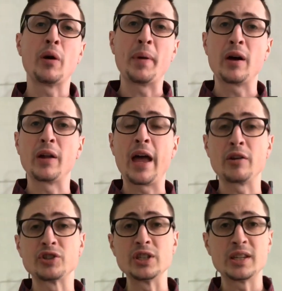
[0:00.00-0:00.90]
about how
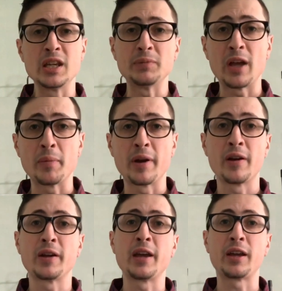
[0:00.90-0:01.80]
she keeps
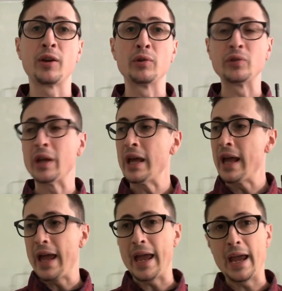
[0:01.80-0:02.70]
Gehyra geckos,
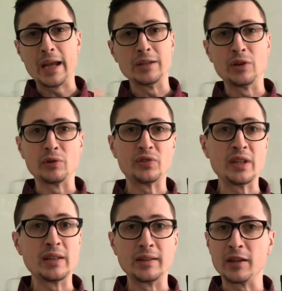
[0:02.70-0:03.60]
and
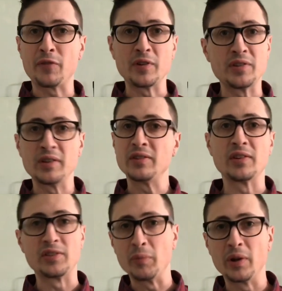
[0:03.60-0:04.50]
see the differences, the
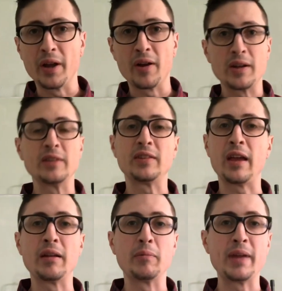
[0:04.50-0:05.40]
similarities
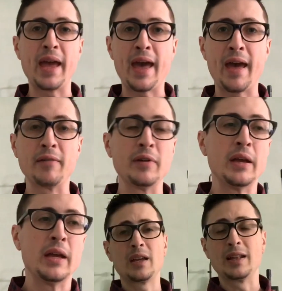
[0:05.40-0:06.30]
that we have.
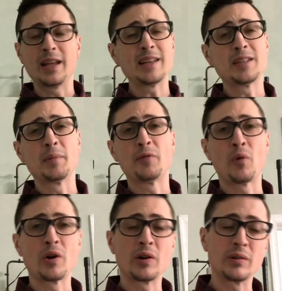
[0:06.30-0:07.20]
And like I said
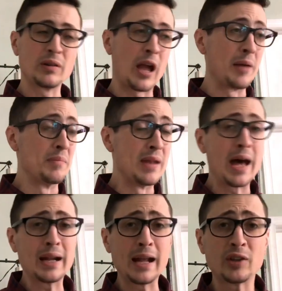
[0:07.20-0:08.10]
before, I'm
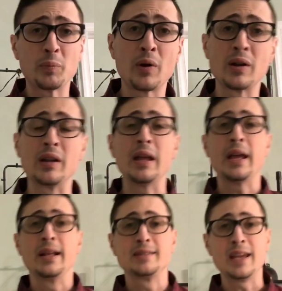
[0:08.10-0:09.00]
not an expert.
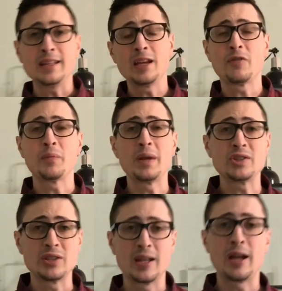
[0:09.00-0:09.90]
Take the
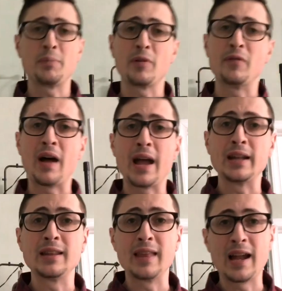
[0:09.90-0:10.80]
information that I
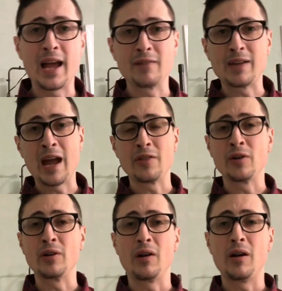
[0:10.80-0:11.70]
provided, that I've
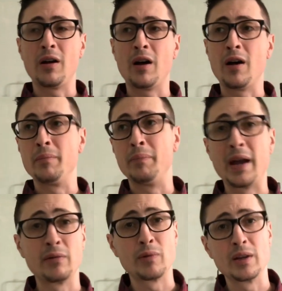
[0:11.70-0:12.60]
gathered by